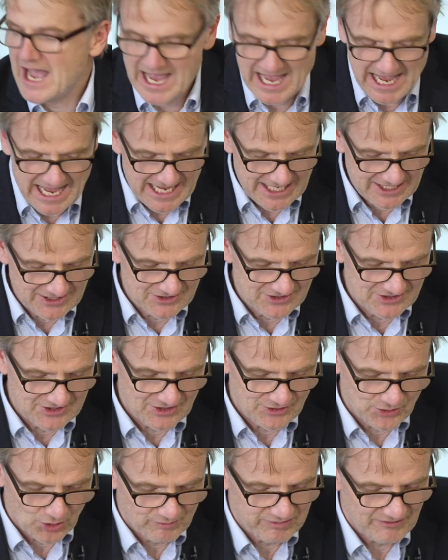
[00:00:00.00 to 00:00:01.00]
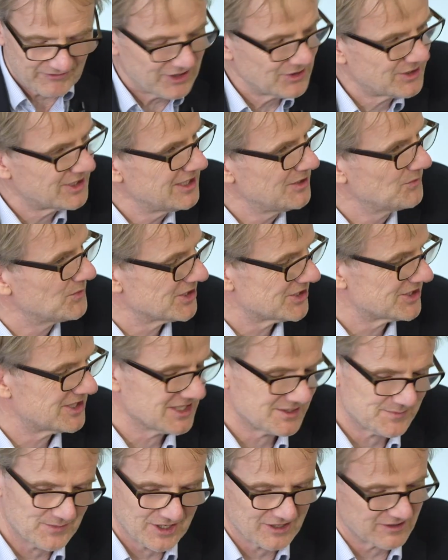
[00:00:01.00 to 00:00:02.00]
and thought-provoking, which
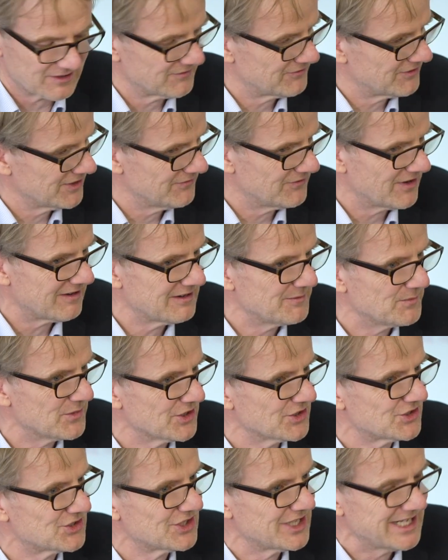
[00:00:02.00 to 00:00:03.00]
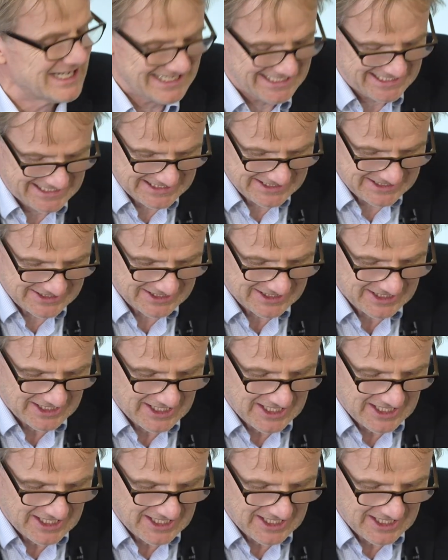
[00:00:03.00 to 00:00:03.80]
this biography very much is.